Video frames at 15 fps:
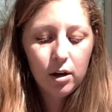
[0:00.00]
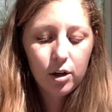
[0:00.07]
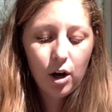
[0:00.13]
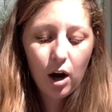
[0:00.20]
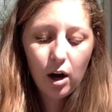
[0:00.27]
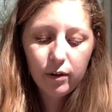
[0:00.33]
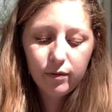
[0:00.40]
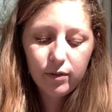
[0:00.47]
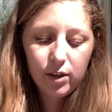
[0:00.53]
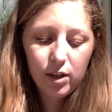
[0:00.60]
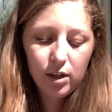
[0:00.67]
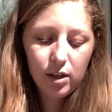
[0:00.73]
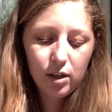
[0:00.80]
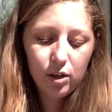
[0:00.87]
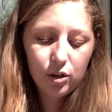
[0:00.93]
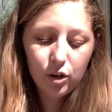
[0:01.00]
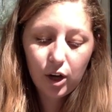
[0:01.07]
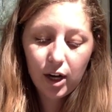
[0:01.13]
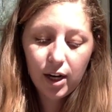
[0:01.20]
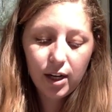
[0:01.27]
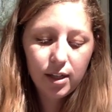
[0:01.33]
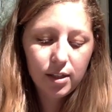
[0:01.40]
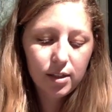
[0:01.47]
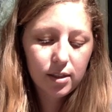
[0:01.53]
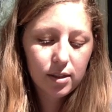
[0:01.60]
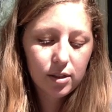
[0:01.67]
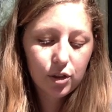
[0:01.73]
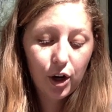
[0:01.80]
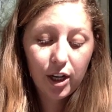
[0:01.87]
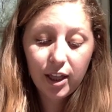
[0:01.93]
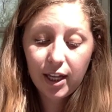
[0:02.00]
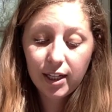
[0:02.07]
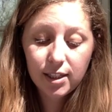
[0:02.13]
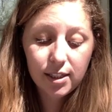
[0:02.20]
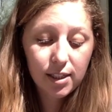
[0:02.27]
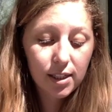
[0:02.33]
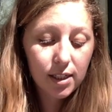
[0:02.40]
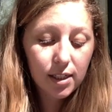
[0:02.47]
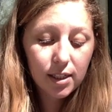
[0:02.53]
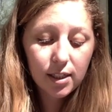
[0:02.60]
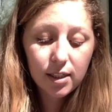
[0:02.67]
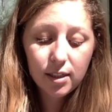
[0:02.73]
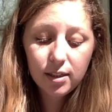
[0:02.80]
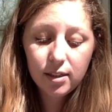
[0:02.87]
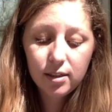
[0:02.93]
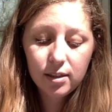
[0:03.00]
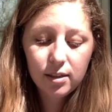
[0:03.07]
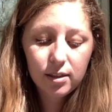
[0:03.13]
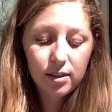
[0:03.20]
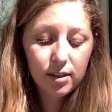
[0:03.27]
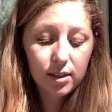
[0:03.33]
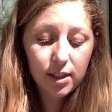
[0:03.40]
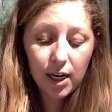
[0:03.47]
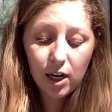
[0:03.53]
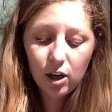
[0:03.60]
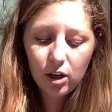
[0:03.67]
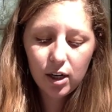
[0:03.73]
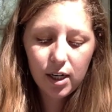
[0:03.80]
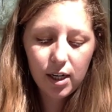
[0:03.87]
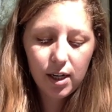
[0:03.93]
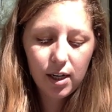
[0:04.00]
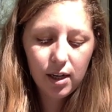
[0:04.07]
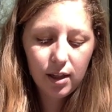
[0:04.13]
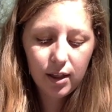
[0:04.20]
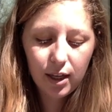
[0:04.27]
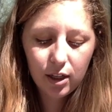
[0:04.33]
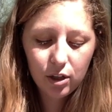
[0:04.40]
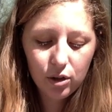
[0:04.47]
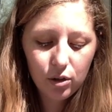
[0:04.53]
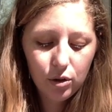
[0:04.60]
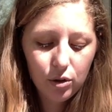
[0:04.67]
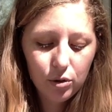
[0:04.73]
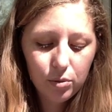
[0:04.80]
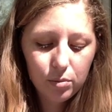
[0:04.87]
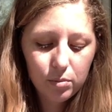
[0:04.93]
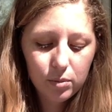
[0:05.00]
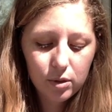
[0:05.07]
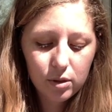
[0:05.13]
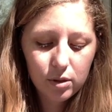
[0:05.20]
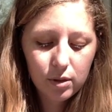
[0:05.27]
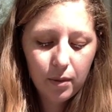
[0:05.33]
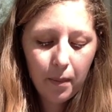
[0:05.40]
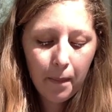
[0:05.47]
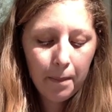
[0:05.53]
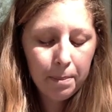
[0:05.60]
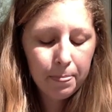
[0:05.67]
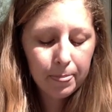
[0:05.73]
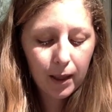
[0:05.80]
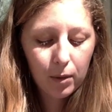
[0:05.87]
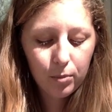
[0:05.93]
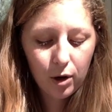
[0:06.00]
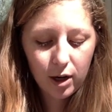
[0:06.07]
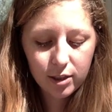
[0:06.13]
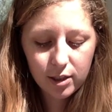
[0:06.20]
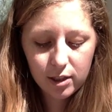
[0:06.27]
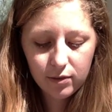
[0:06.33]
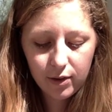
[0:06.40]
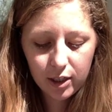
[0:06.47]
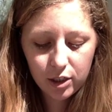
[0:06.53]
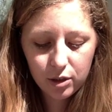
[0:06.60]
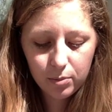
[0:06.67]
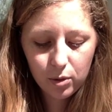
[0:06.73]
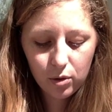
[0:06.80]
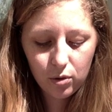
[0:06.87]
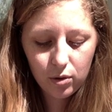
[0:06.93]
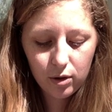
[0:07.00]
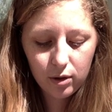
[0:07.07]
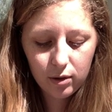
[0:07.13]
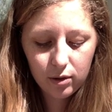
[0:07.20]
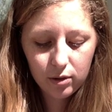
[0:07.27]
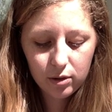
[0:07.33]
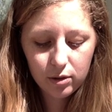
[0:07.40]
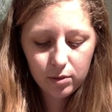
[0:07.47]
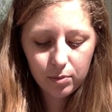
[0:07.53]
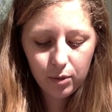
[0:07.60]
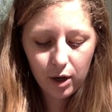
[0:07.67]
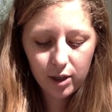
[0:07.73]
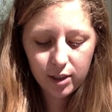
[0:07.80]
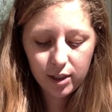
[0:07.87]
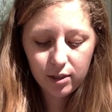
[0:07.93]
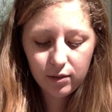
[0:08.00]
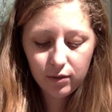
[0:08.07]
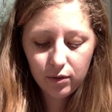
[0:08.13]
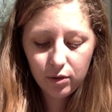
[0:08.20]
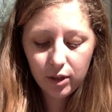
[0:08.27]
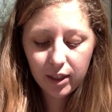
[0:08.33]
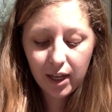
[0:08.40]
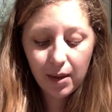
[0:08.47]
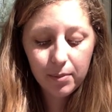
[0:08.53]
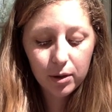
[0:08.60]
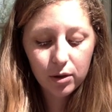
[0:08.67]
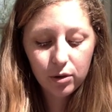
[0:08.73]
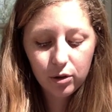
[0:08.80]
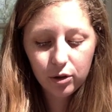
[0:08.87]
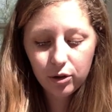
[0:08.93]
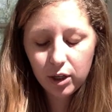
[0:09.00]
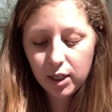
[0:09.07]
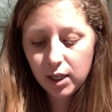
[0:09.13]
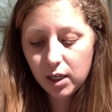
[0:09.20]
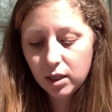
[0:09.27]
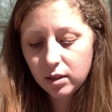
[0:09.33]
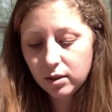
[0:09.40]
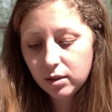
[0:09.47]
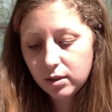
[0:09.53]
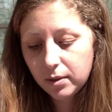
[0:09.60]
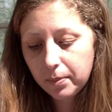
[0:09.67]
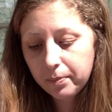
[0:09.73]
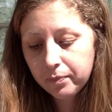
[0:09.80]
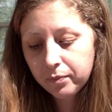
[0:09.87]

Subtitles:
coffee, grains, grain-like seeds, dairy, legumes, processed vegetable oils, processed food and chemical ingredients,